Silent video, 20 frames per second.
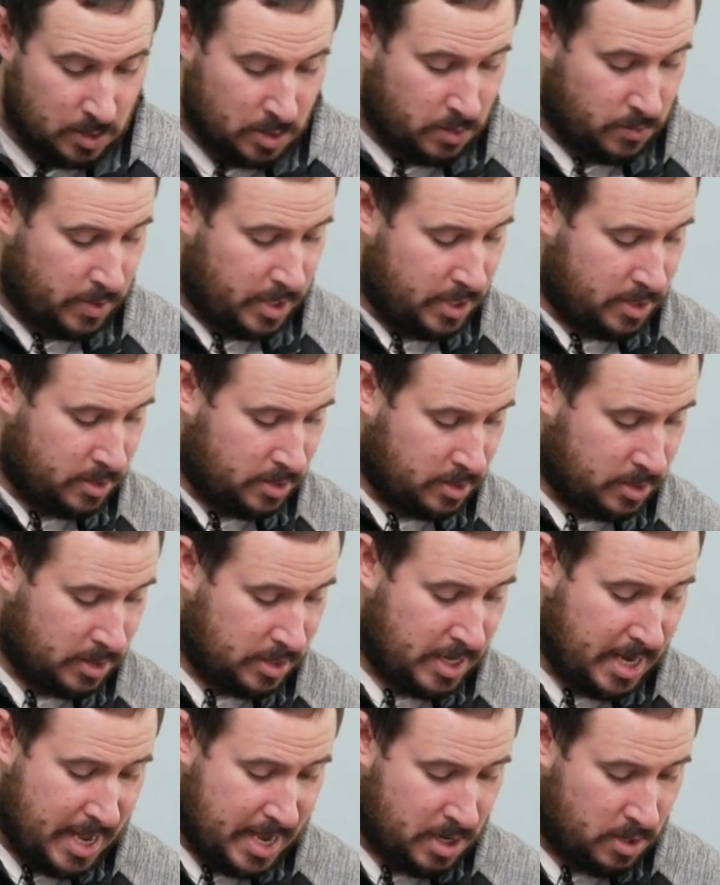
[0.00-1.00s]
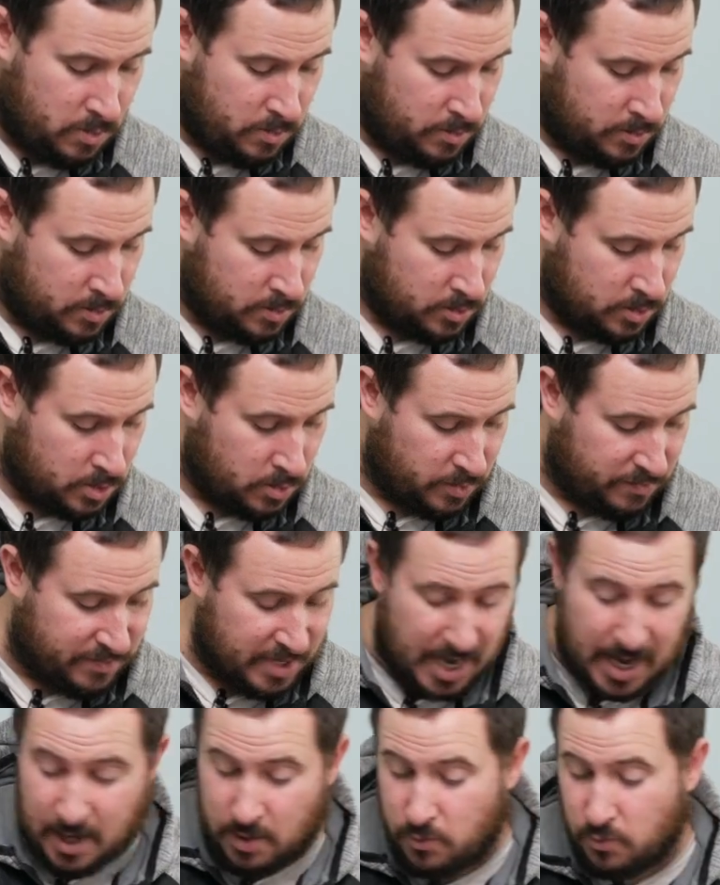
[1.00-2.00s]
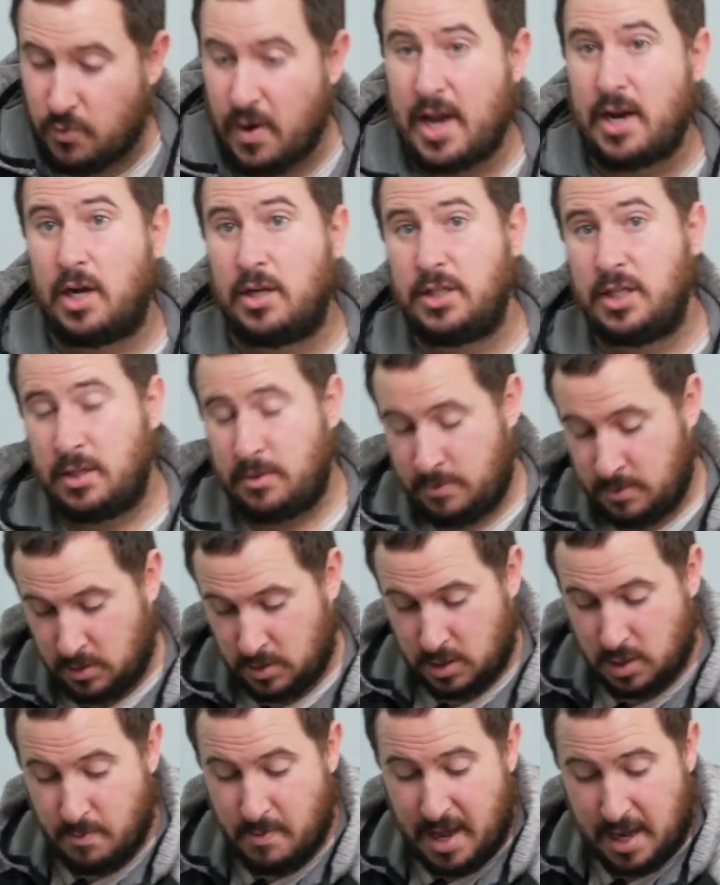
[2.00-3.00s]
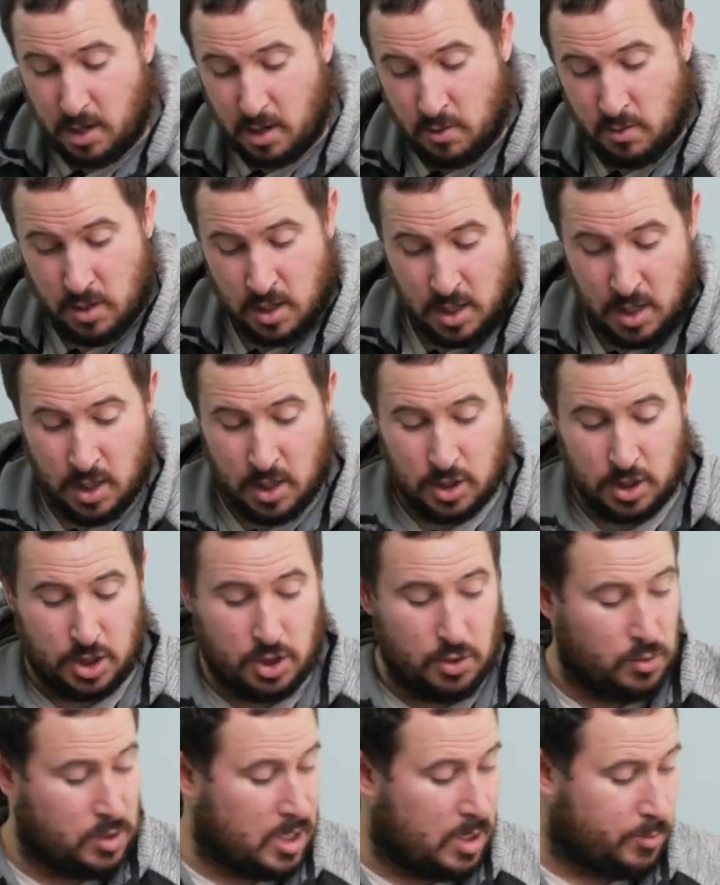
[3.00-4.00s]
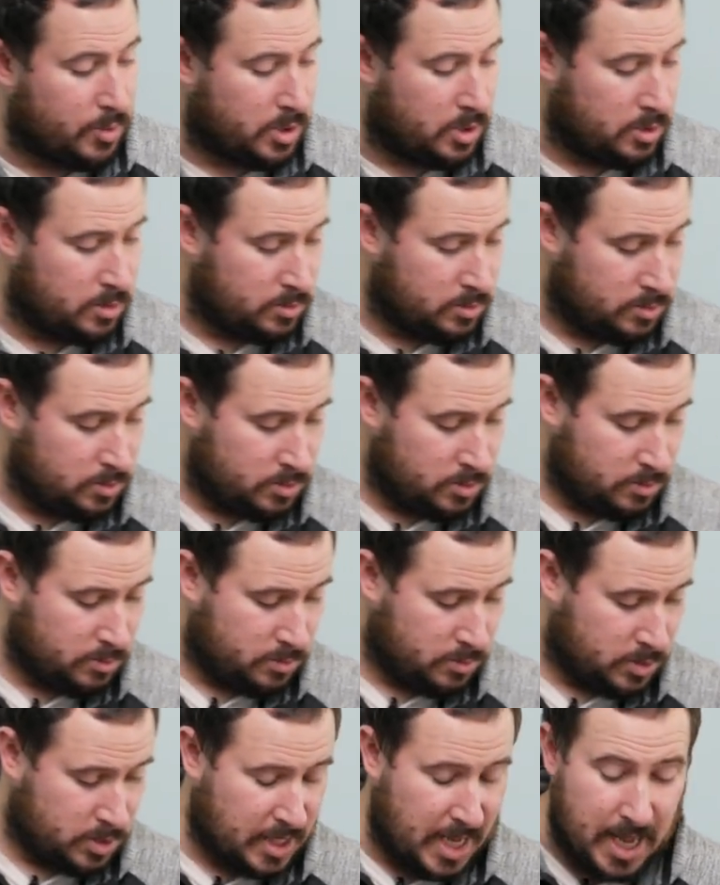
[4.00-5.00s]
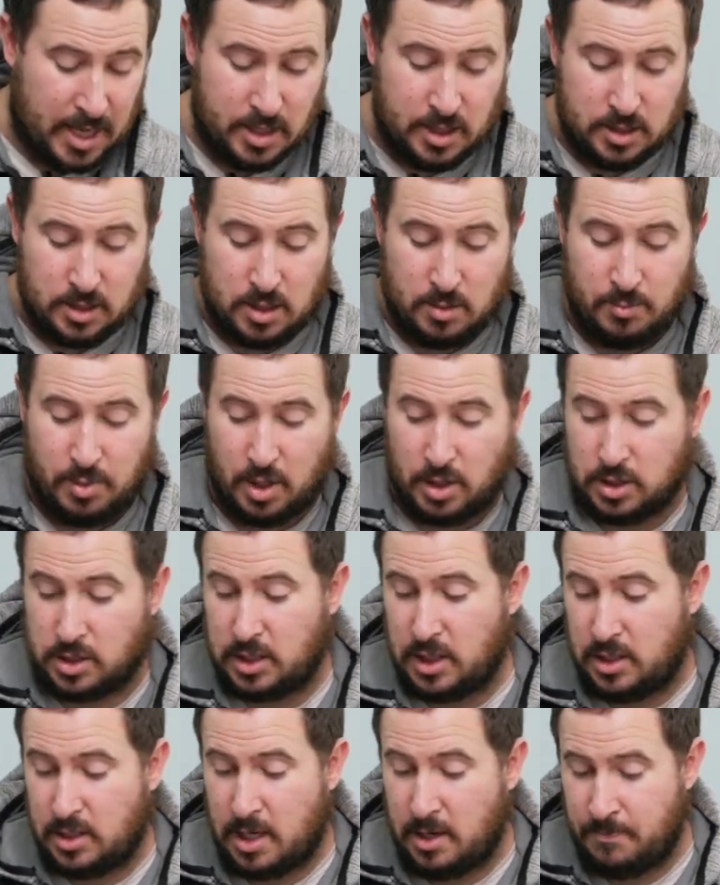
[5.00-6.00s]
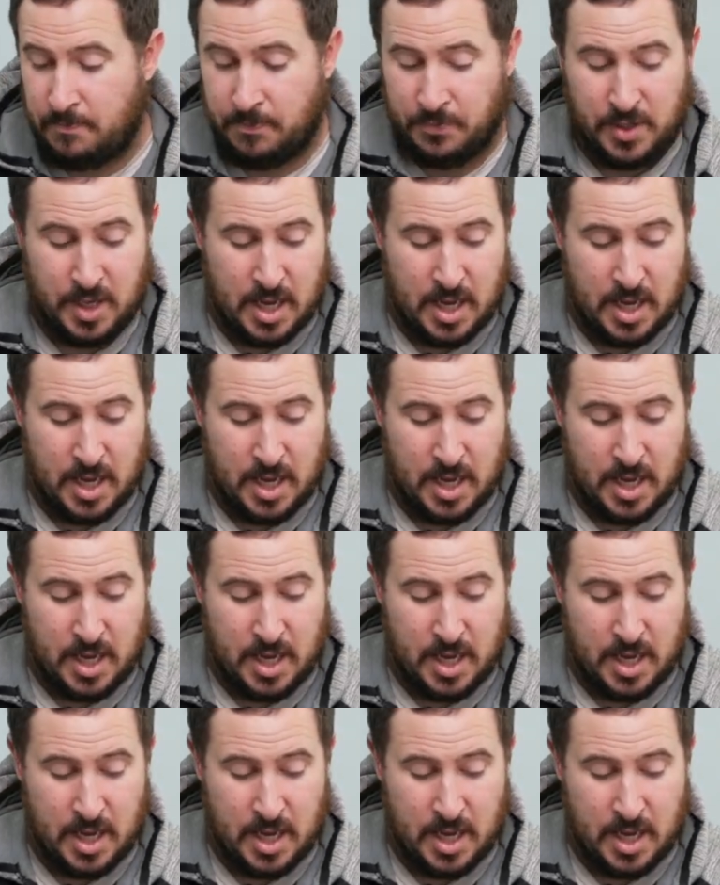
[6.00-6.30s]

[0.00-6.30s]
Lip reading: All right, now, so we've got red onion, tomato, cucumber, scallions, and parsley in there.